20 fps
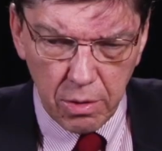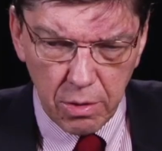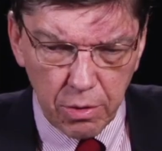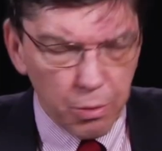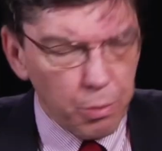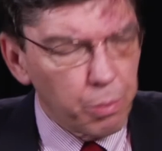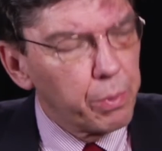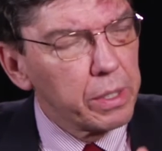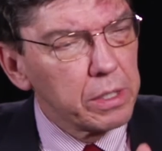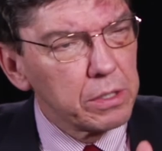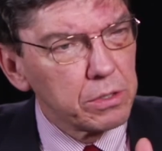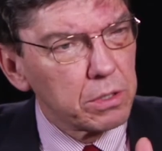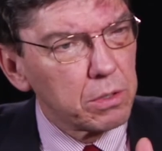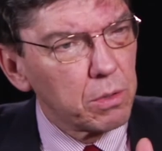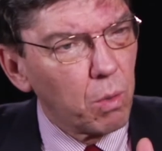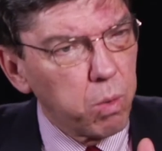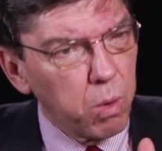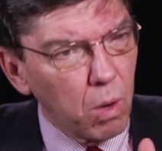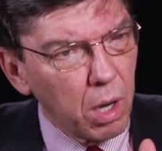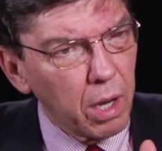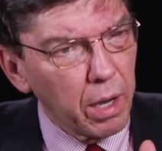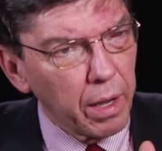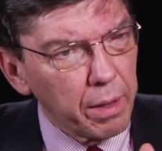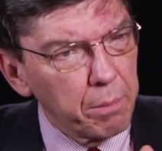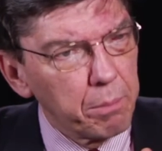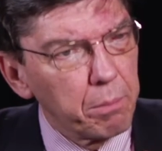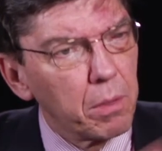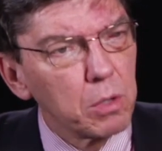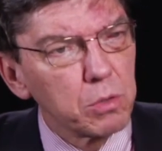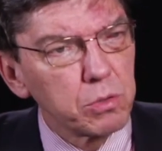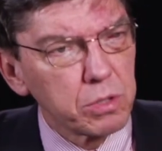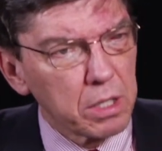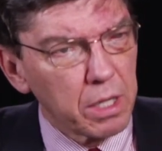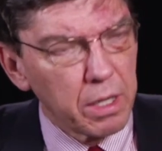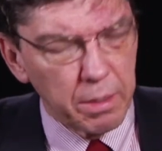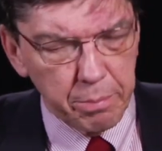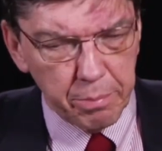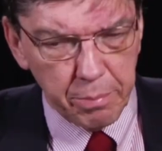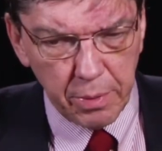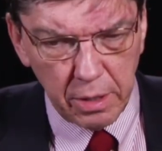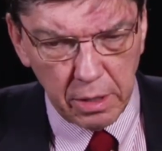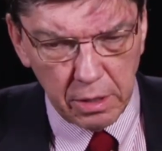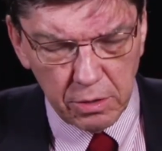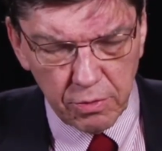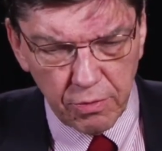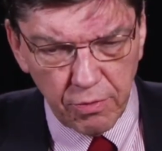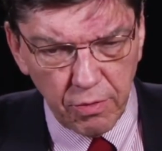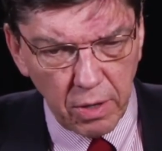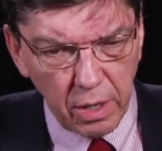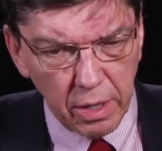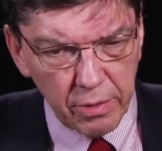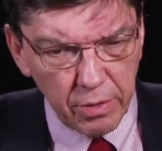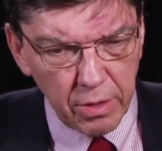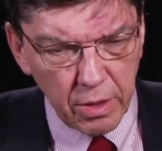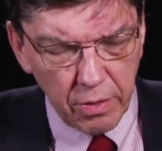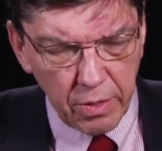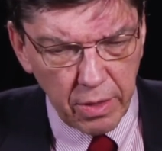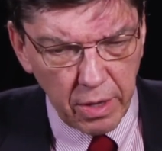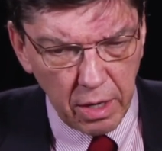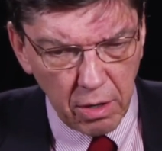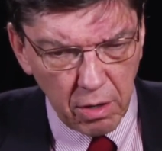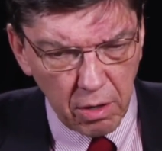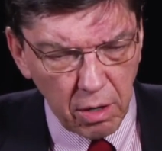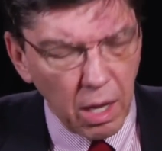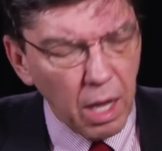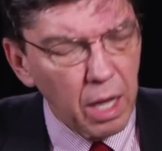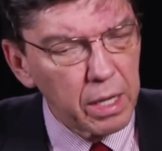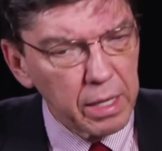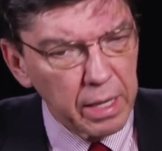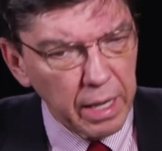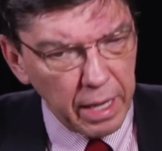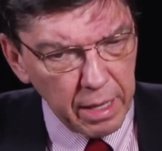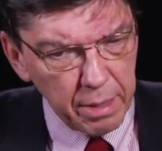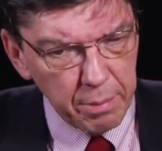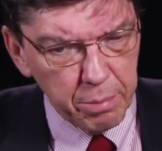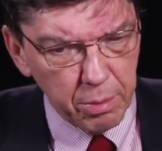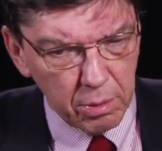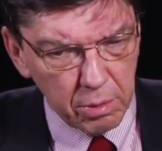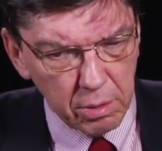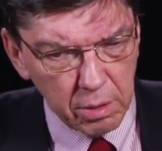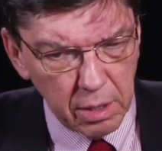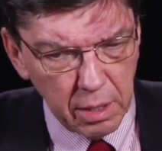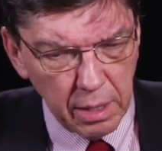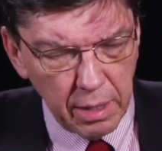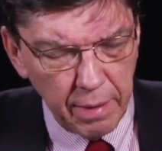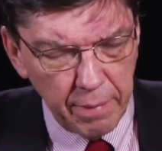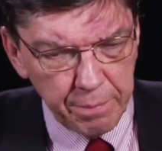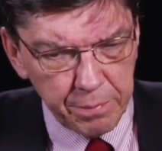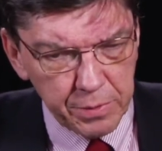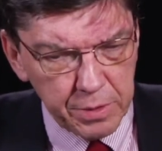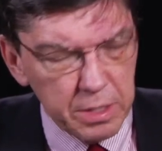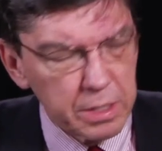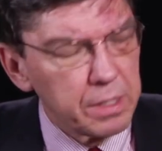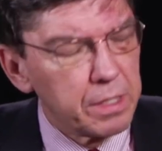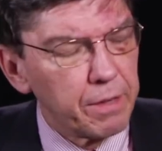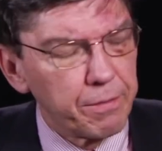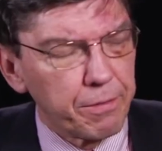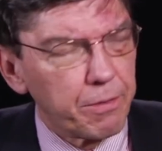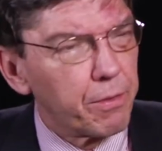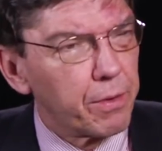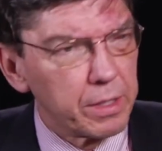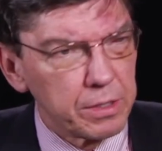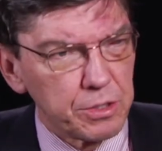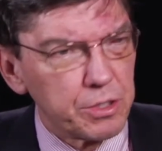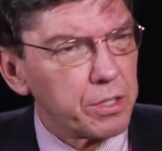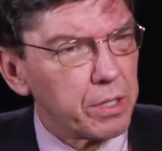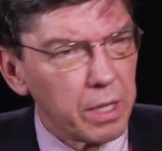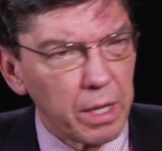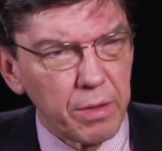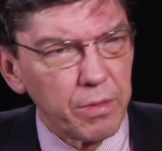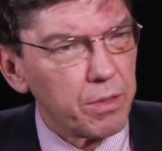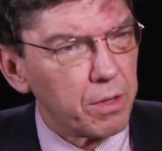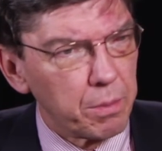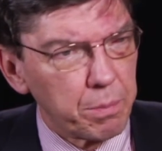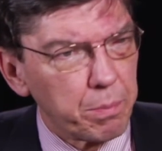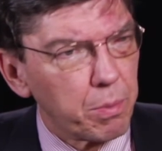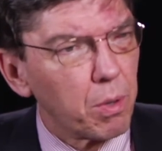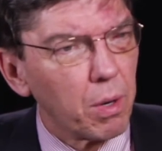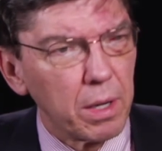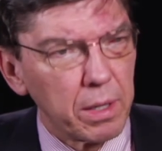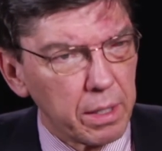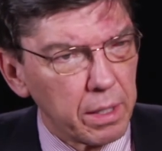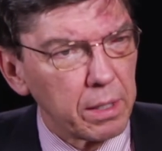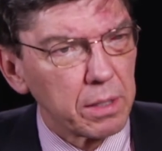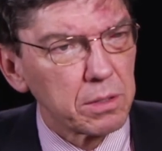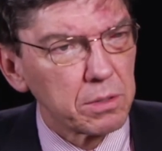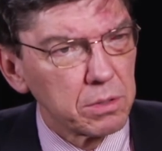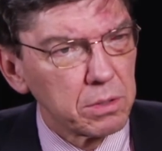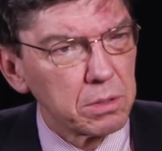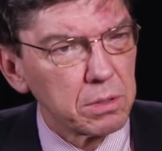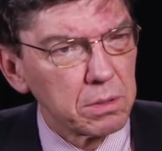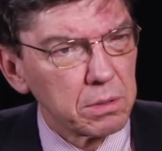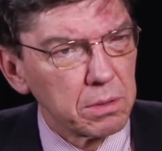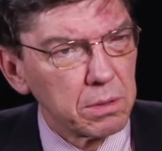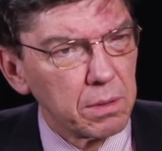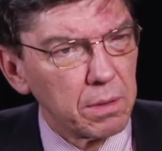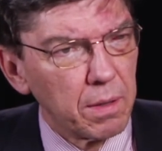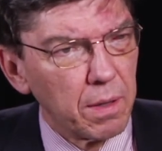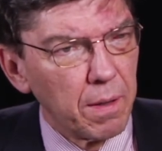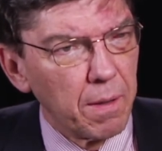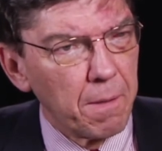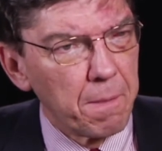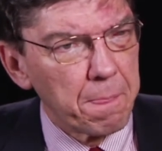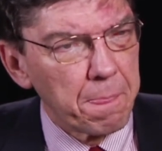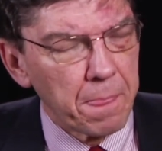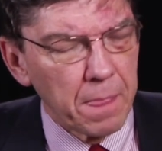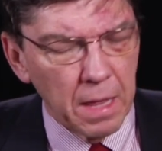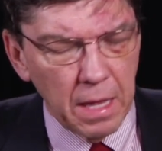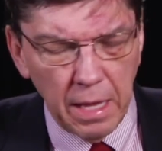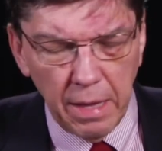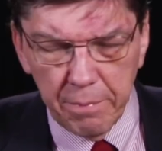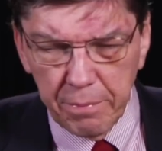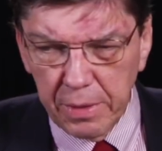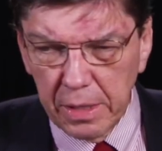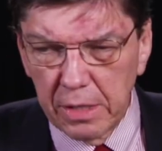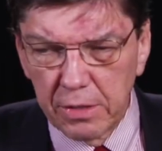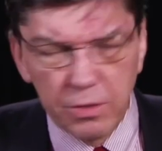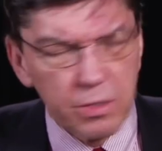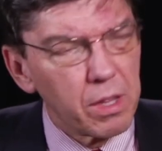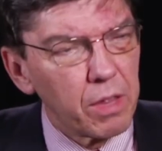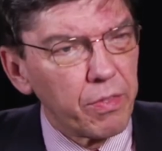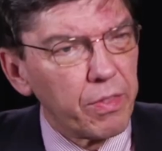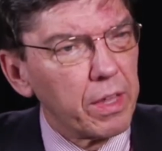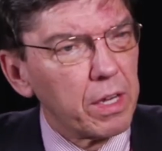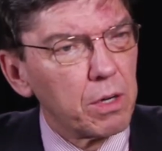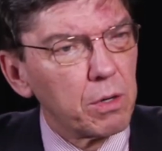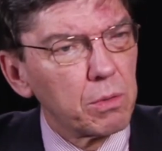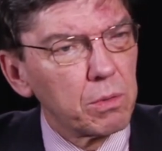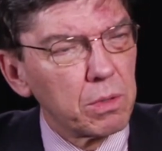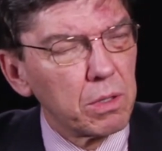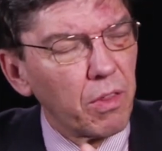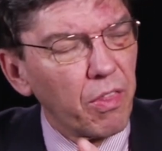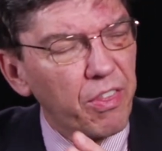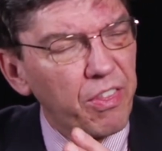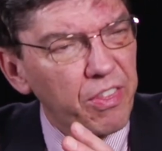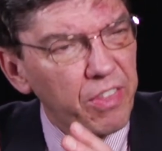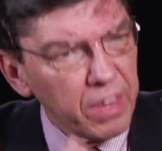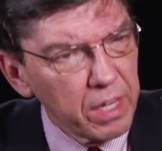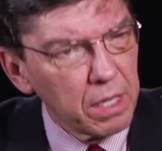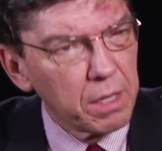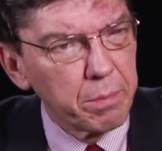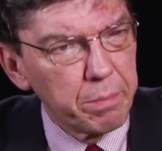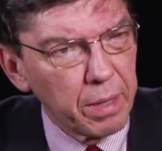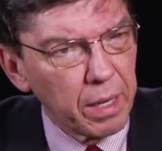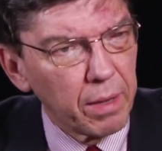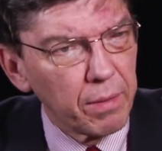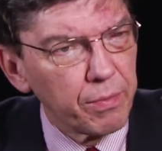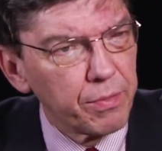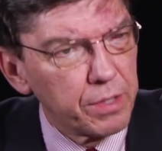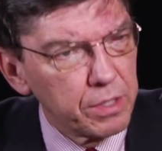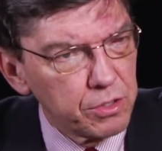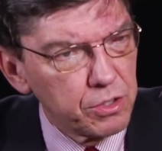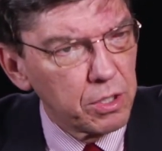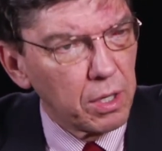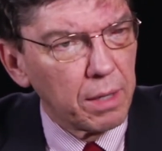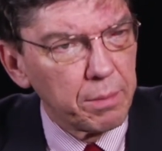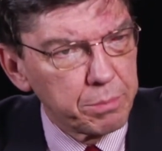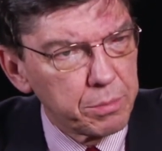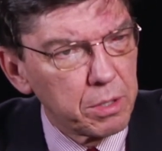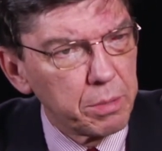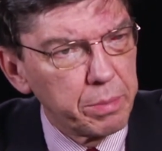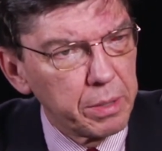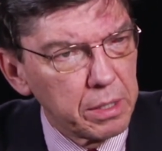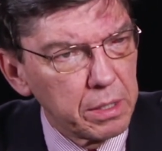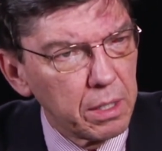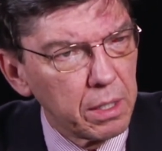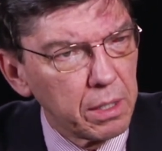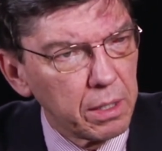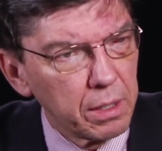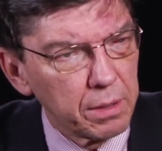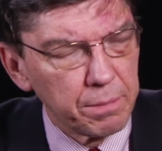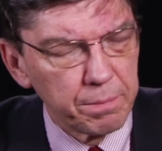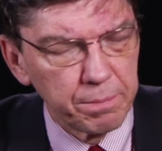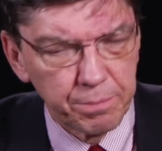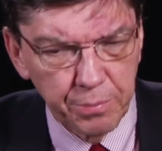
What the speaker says: The reason why most companies find that they are unable to differentiate their products is that they don't think about the job to be done,